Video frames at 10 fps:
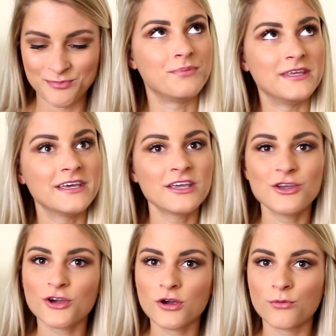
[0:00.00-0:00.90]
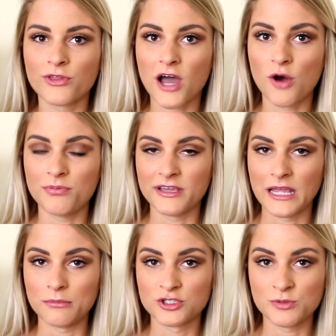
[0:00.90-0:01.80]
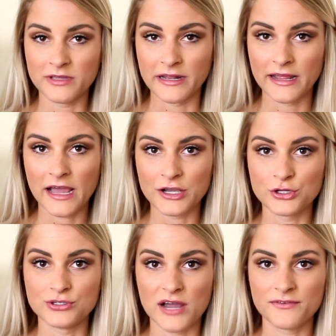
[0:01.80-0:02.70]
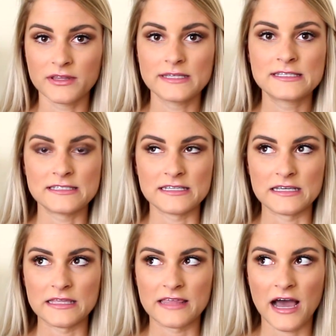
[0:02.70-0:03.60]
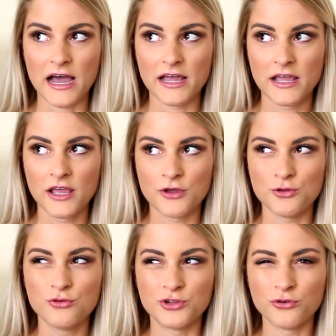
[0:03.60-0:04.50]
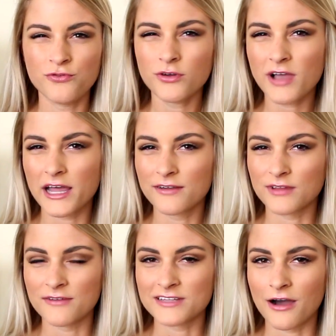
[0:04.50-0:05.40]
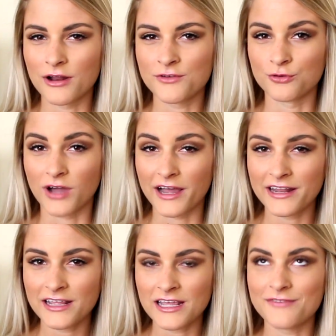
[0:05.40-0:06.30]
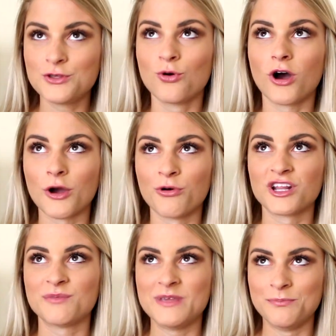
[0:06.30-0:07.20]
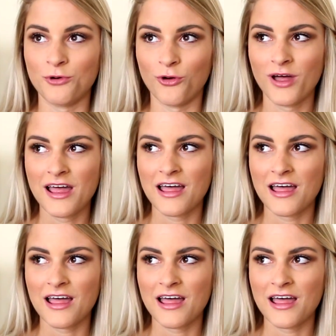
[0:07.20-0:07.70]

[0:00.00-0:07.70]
Being here without being able to be in it, I could definitely see that you do feel kind of left out if you're not in it, if you are one of the people